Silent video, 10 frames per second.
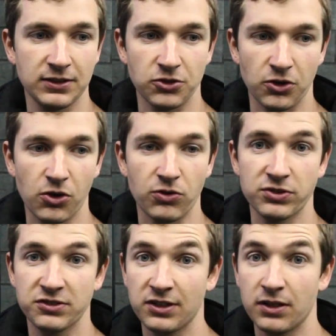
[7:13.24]
So
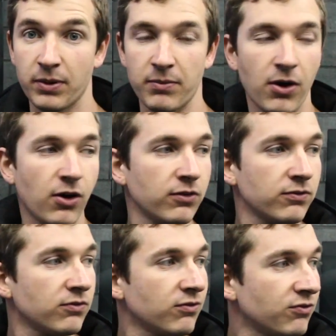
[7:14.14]
hopefully there's a little bit more
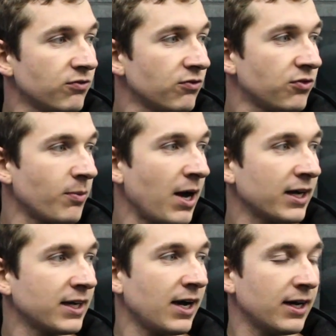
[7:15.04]
from our
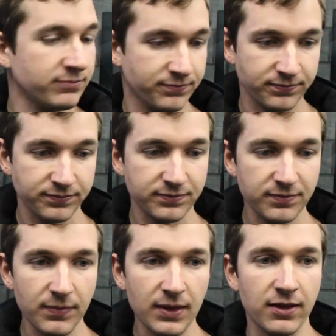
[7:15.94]
car
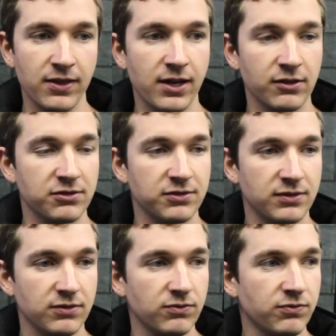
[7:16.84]
in the next
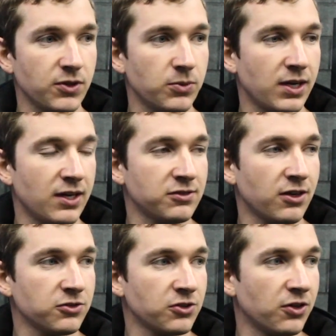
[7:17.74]
few days
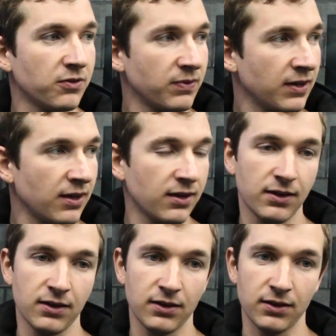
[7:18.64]
or so.
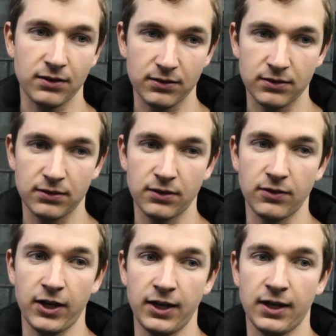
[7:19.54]

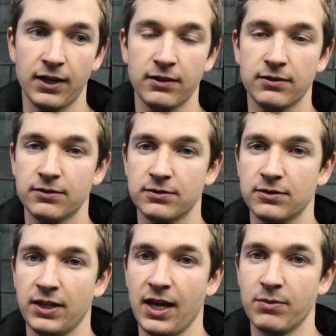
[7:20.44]
They
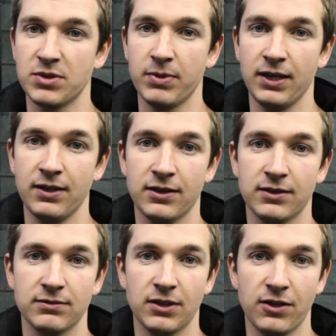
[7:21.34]
aim to be
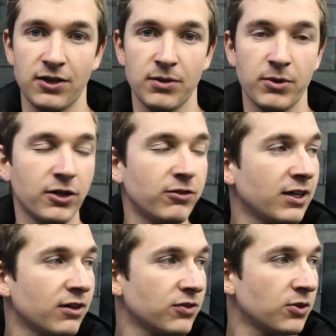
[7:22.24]
at the
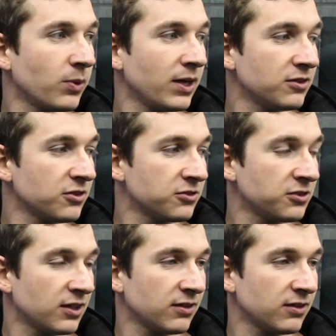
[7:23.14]
Nürburgring in a few weeks, is